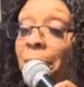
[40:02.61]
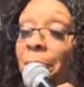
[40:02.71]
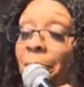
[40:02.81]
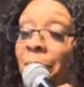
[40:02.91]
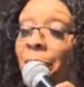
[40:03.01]

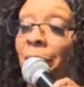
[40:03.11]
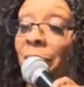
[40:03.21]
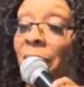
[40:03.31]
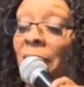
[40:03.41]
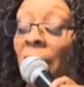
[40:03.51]
That's
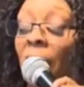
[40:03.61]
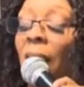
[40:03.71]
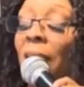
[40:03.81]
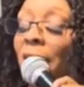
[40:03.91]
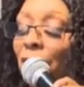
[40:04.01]
right.
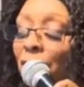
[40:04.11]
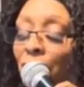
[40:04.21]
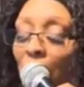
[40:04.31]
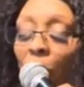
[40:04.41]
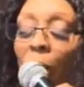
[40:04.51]
God can
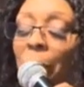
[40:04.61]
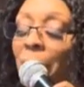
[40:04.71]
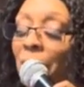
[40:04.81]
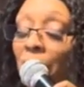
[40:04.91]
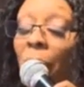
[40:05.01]
show up
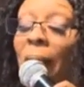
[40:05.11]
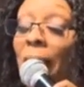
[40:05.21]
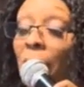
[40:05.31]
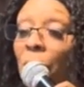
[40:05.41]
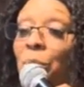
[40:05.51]
in your
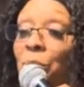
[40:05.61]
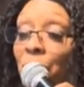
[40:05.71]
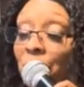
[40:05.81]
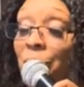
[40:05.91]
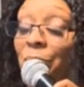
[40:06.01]

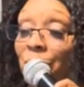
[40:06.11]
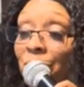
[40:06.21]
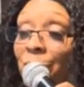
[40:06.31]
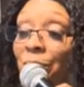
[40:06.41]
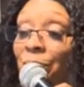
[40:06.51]
house. Sure
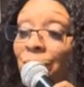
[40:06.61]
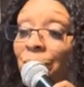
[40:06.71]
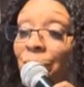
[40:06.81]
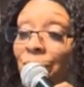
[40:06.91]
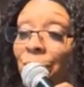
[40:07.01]
did.
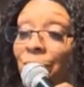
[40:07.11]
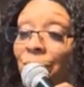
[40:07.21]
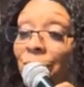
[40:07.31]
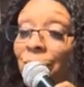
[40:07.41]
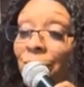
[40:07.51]
Showed up
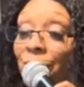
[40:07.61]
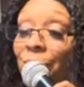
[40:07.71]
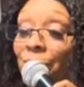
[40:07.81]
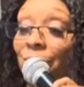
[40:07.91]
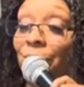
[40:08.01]
in my.
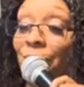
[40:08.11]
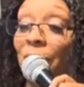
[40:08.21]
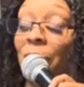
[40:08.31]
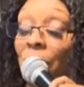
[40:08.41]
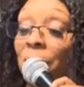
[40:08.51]

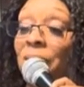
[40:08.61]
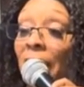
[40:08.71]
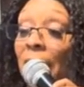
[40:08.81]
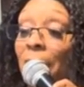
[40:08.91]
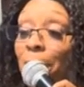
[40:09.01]
That's what I'm
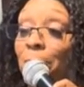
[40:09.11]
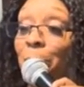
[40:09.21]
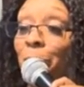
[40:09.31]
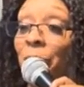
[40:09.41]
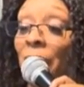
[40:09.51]
saying.
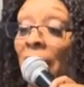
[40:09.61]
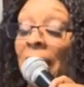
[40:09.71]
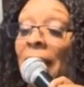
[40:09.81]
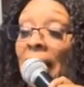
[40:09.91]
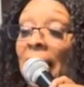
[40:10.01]

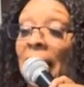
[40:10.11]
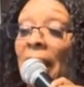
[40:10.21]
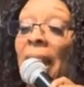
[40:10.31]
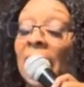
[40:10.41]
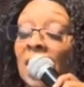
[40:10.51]
He
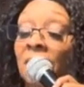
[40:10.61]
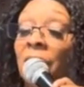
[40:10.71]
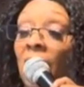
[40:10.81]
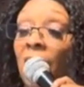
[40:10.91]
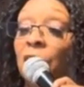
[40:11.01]
can. And if
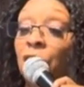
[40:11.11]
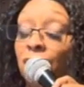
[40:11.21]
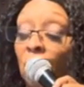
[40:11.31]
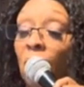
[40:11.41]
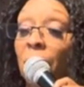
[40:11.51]
God
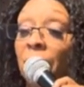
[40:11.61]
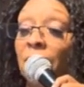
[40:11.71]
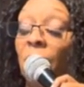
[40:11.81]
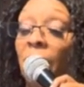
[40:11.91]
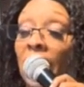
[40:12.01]
show up in
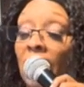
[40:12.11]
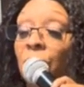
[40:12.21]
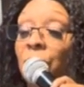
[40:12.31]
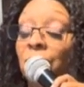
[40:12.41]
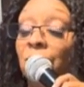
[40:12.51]
your
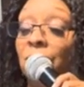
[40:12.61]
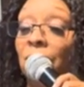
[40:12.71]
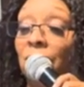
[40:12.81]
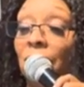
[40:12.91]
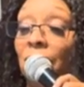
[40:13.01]
house,
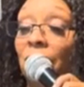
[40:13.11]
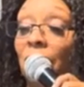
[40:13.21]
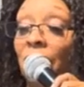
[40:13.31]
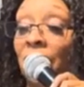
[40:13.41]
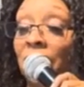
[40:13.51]
Jesus.
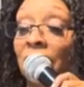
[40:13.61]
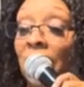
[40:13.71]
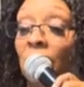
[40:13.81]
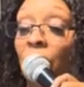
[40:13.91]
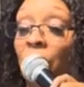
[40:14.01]
is
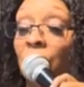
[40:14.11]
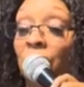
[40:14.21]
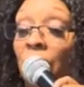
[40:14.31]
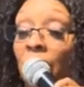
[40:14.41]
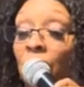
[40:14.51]
that
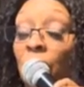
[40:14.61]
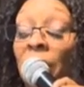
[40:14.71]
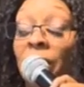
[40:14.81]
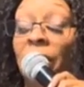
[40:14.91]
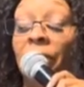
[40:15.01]
going? Are you
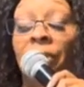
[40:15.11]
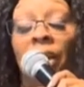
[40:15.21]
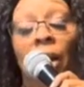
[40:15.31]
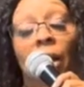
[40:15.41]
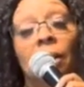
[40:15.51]
living in
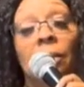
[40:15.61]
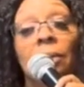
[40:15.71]
fear